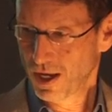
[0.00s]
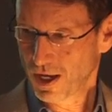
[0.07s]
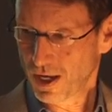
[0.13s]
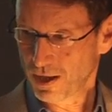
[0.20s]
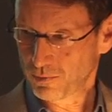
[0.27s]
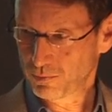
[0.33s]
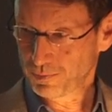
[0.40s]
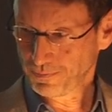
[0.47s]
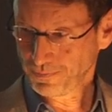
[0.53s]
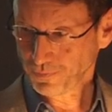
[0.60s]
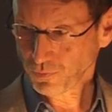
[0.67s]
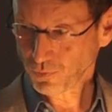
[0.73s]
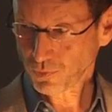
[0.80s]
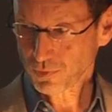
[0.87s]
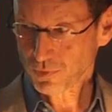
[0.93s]
Um,
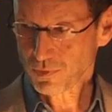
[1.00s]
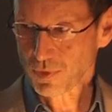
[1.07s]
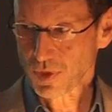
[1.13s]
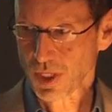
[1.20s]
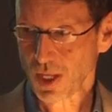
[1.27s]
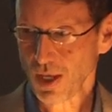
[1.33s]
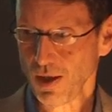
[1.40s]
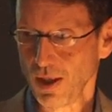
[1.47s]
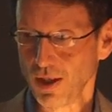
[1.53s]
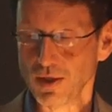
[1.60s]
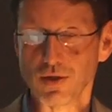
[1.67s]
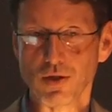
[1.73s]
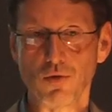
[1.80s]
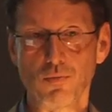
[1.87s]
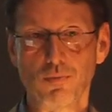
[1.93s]

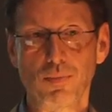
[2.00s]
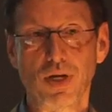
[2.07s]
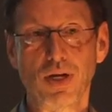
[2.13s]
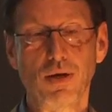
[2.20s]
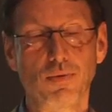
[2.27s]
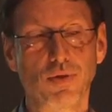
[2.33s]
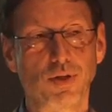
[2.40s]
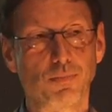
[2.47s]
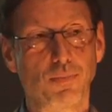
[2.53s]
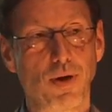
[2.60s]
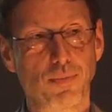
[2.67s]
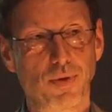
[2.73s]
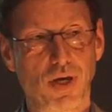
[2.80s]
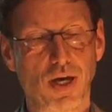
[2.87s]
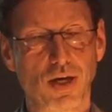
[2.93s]
so many of these
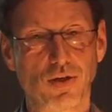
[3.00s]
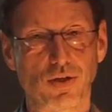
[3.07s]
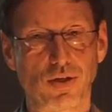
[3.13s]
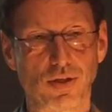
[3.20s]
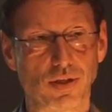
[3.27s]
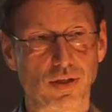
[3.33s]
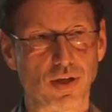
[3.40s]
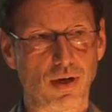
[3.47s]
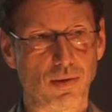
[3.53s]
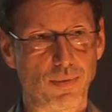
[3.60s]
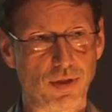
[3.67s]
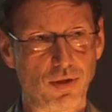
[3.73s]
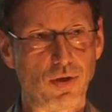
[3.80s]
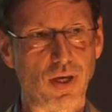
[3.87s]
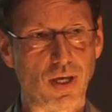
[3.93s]
publications that I'll
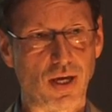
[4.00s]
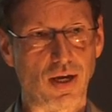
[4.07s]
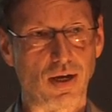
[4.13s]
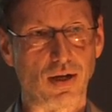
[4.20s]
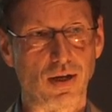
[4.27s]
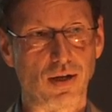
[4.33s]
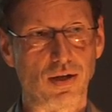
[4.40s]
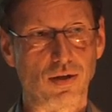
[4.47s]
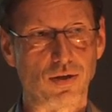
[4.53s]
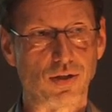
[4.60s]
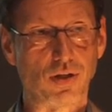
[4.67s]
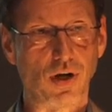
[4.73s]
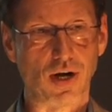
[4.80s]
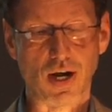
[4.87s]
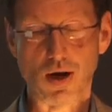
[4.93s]
be looking at
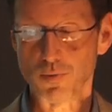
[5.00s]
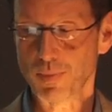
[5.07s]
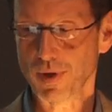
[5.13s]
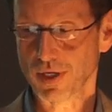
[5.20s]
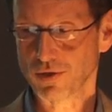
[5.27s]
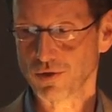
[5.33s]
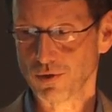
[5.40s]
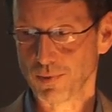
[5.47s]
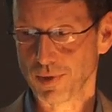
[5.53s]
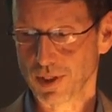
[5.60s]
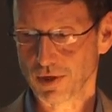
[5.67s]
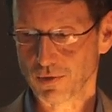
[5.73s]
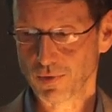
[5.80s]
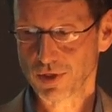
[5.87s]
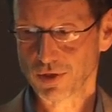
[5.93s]
start out by assuming
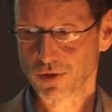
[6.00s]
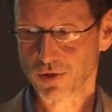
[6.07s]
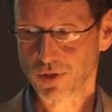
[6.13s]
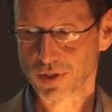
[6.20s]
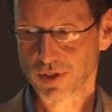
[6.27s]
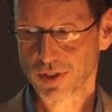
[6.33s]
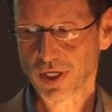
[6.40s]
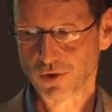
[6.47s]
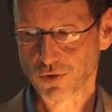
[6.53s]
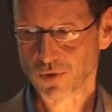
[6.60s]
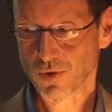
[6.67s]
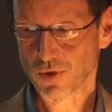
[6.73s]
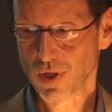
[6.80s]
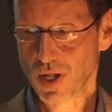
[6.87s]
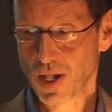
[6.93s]
that research is
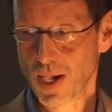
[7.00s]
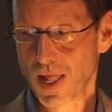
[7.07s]
central,